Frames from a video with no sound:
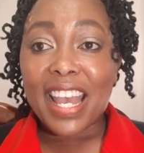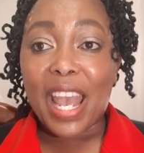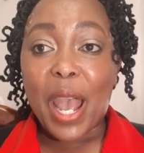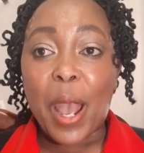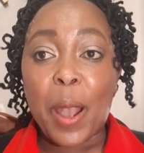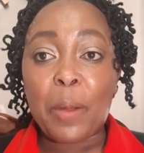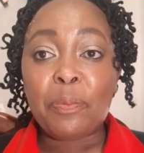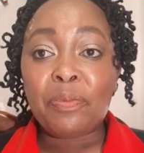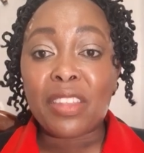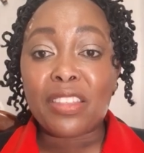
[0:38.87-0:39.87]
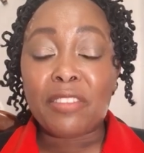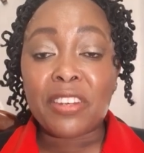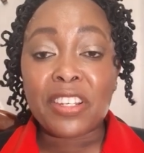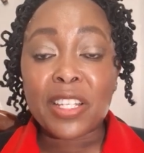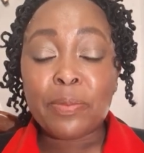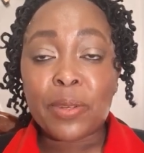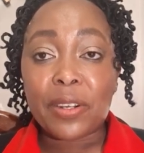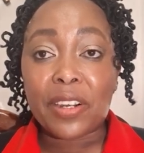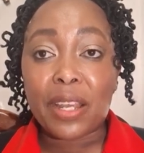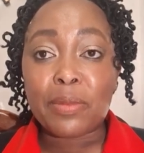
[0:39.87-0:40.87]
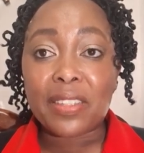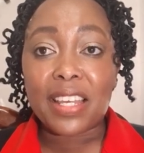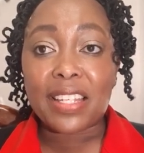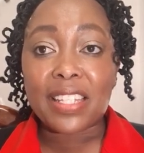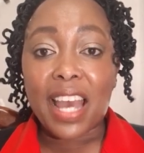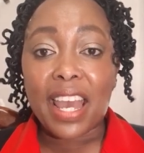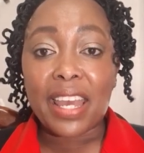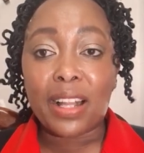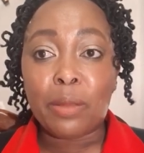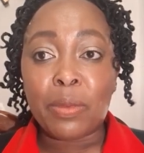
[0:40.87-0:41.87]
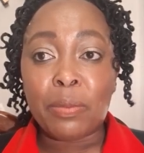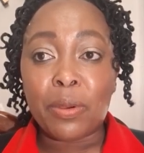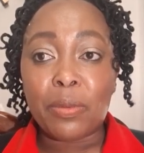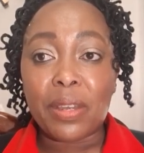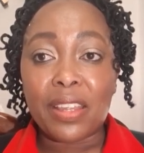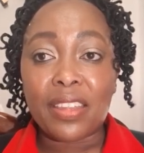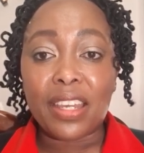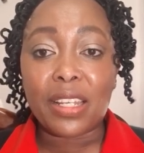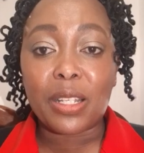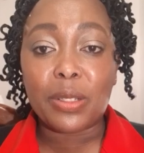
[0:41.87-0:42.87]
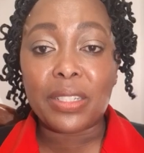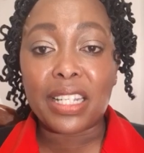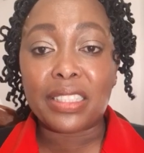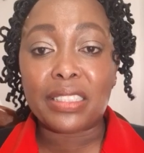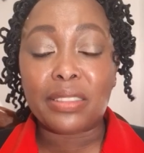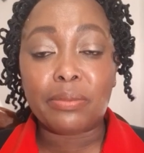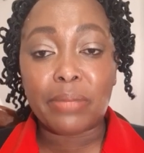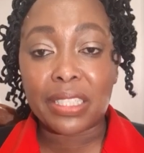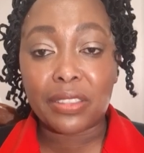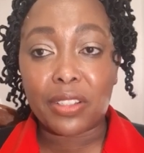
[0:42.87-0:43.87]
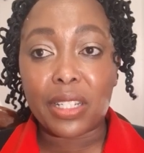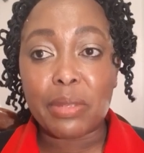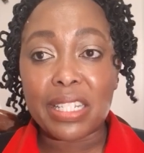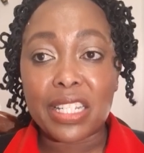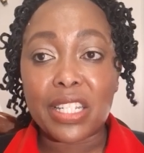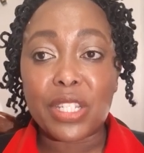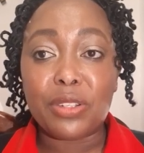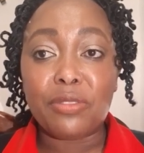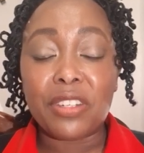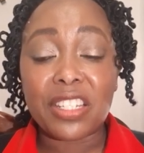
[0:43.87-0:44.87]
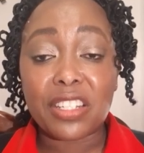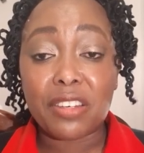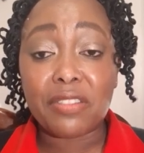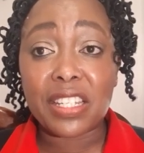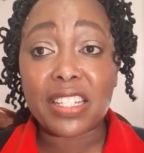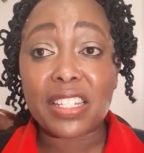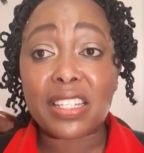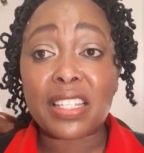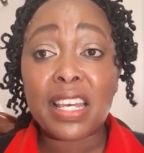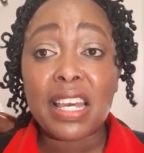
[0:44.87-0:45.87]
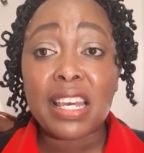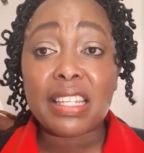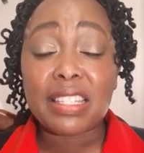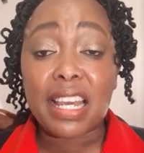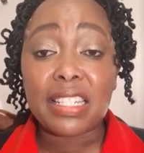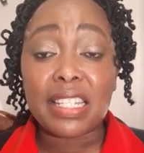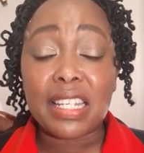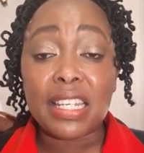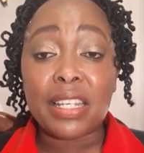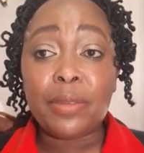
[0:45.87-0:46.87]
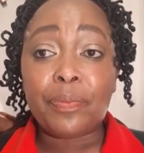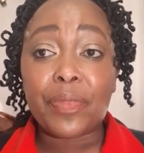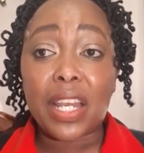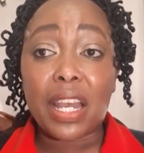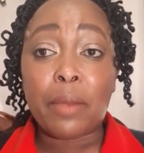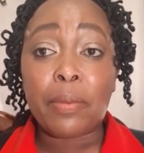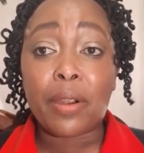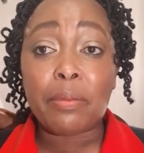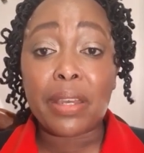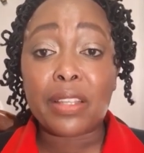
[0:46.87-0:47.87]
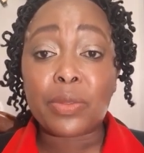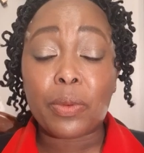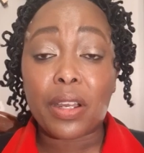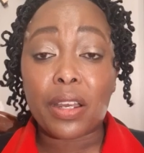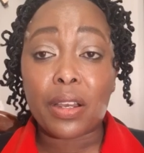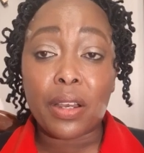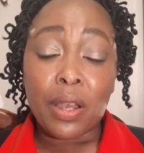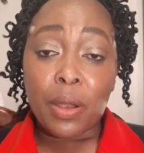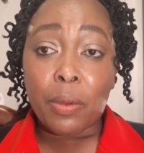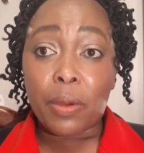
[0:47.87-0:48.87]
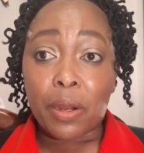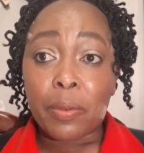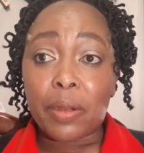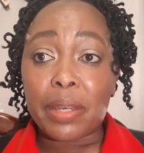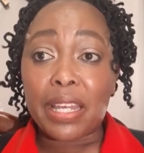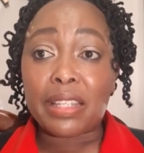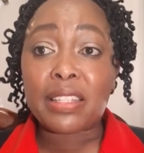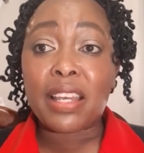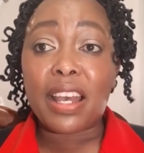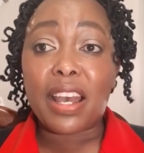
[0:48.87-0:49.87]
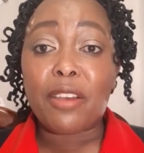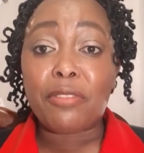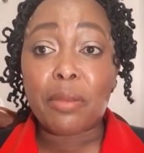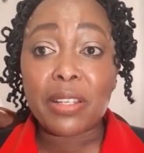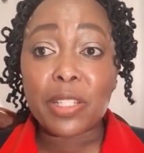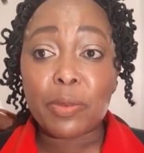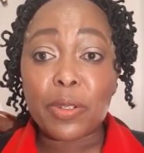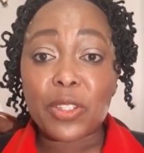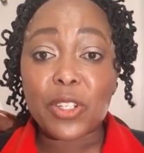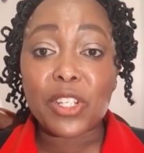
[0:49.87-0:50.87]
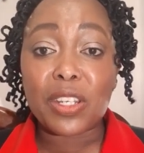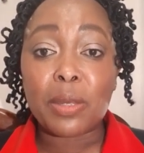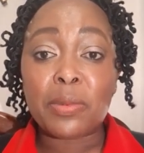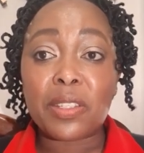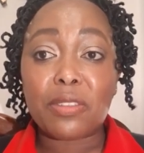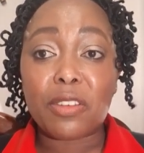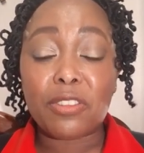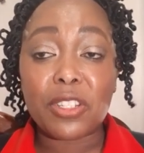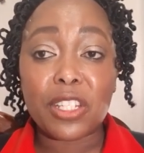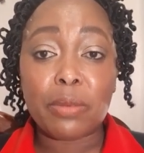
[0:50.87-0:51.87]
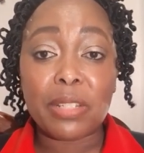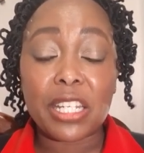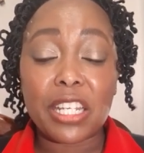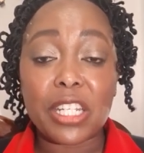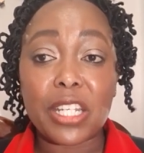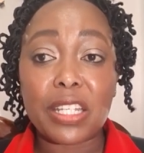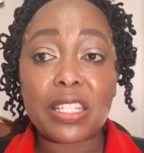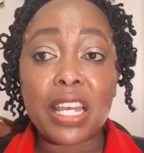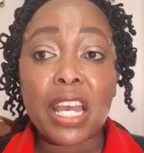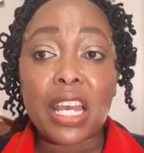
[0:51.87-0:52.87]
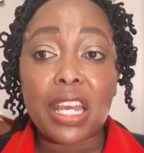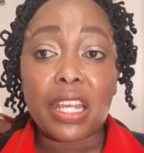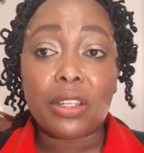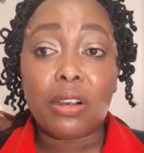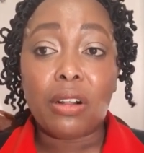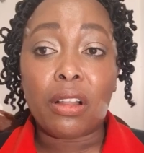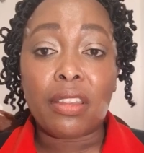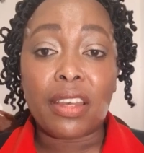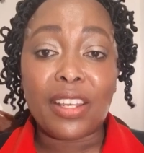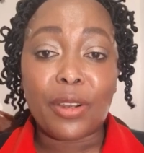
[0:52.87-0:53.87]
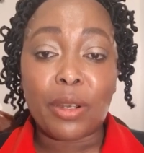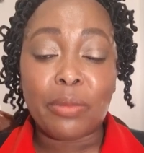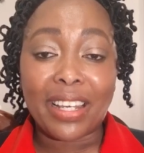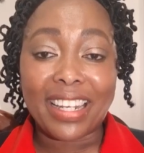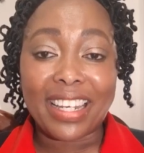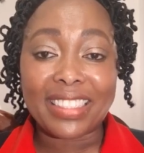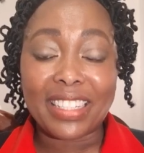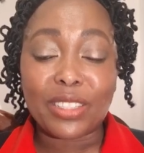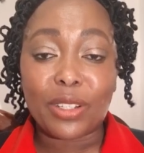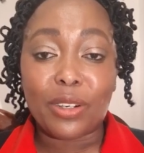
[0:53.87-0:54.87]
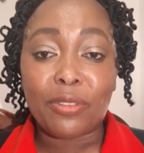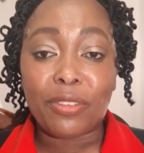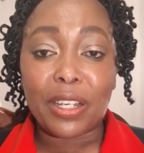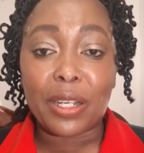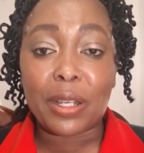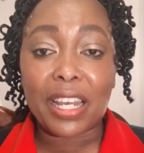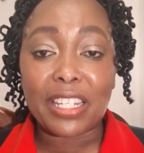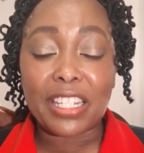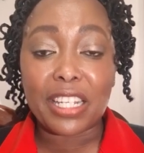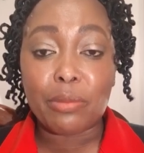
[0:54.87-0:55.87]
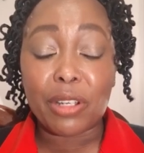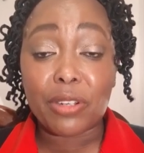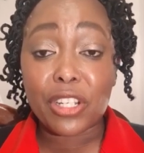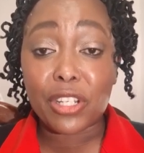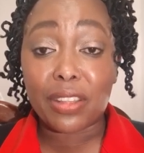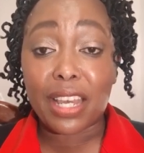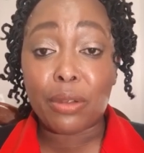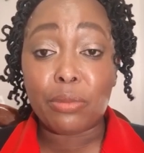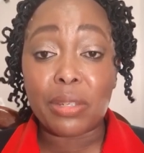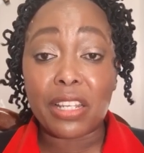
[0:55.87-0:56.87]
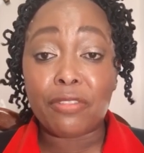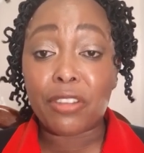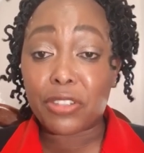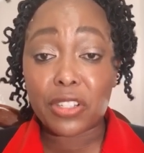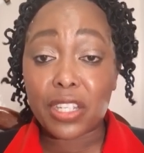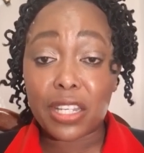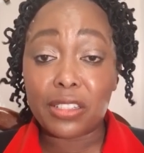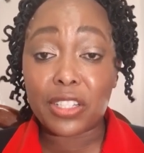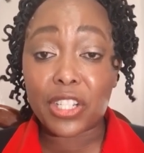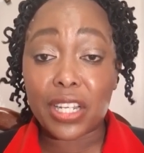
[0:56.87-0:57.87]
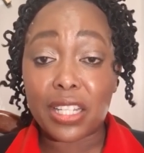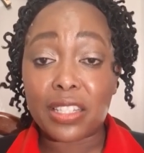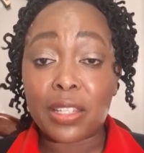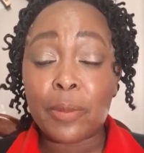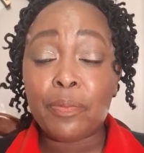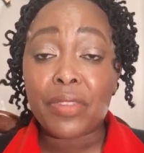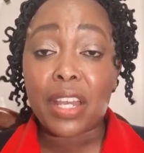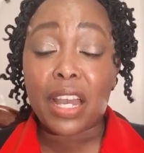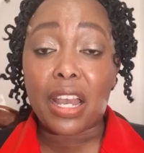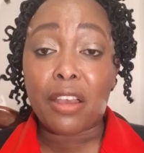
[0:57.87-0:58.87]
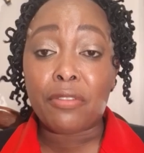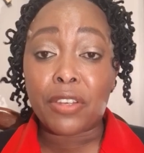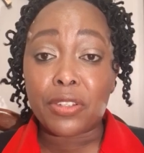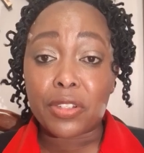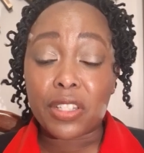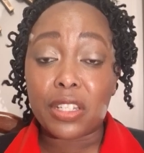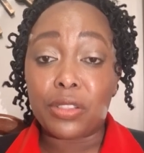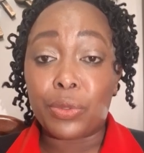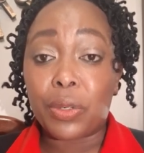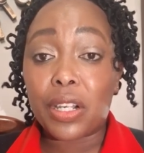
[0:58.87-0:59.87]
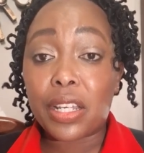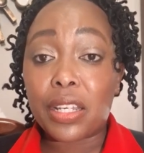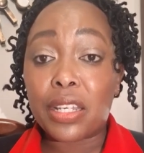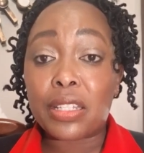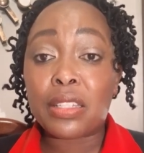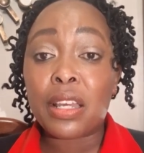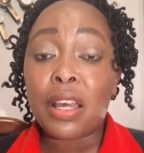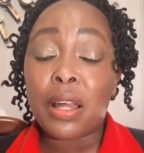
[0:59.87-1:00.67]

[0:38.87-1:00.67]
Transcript: Um, the various programs that I help people with include and but not limited to visitor visas, study uh, permits, work work permits, uh, family sponsorships, refugee applications, and all the economic classes of uh, Canadian immigration. That would be federal skilled trades, uh, federal skilled workers,